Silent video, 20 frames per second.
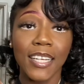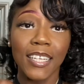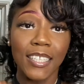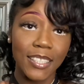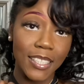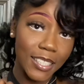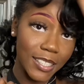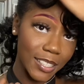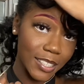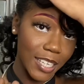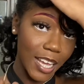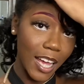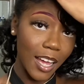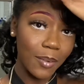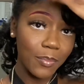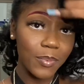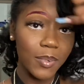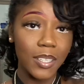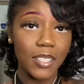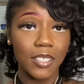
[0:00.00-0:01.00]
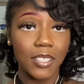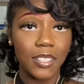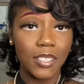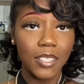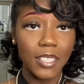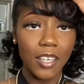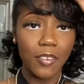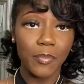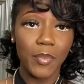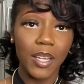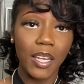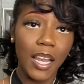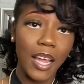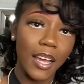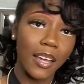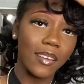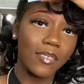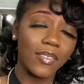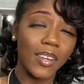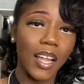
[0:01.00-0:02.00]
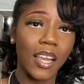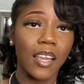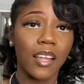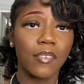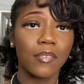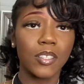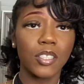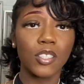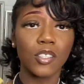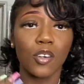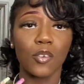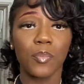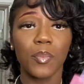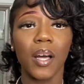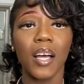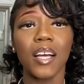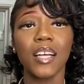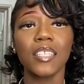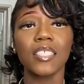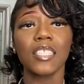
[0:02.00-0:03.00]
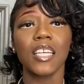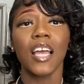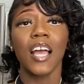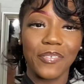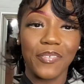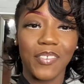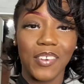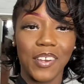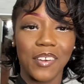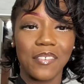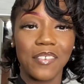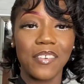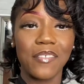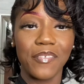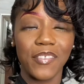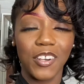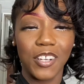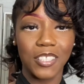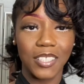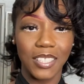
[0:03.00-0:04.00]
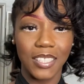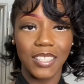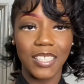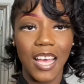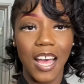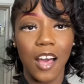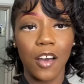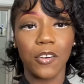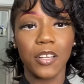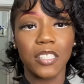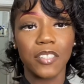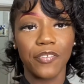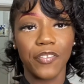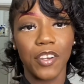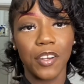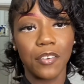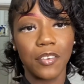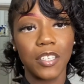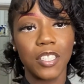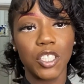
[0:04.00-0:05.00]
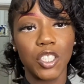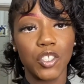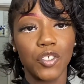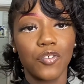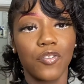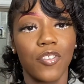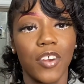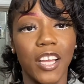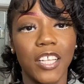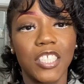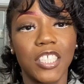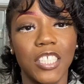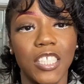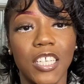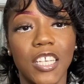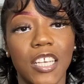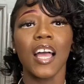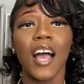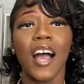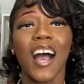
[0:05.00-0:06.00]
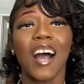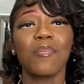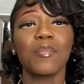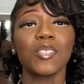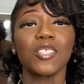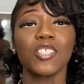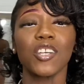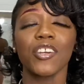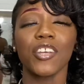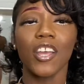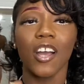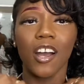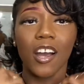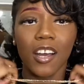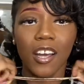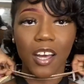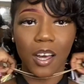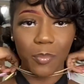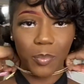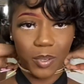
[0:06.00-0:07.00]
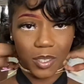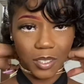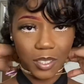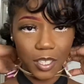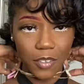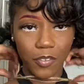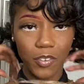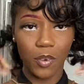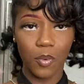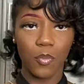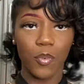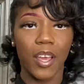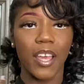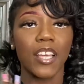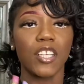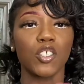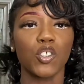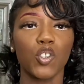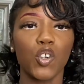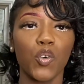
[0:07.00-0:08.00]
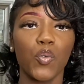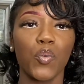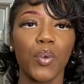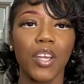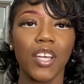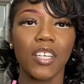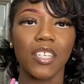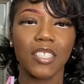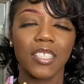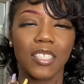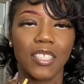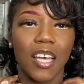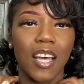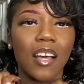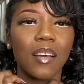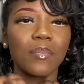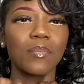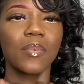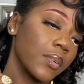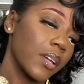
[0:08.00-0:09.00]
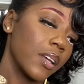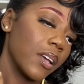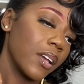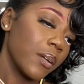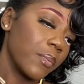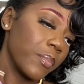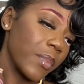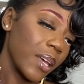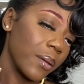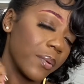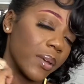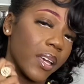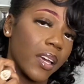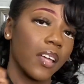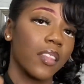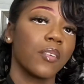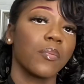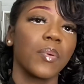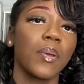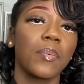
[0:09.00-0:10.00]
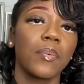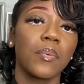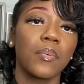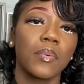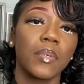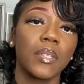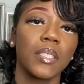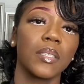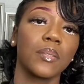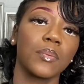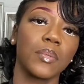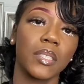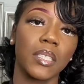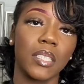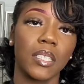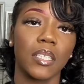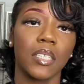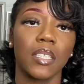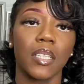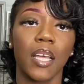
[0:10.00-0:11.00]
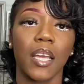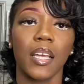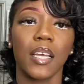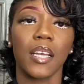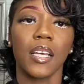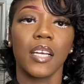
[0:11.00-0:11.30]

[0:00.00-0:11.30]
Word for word: This top, it just gives me life. I love it so much. Very versatile. It's very stretchy. I'm gonna show y'all a couple of different ways you can wear this top. Maybe other people wouldn't wear it, like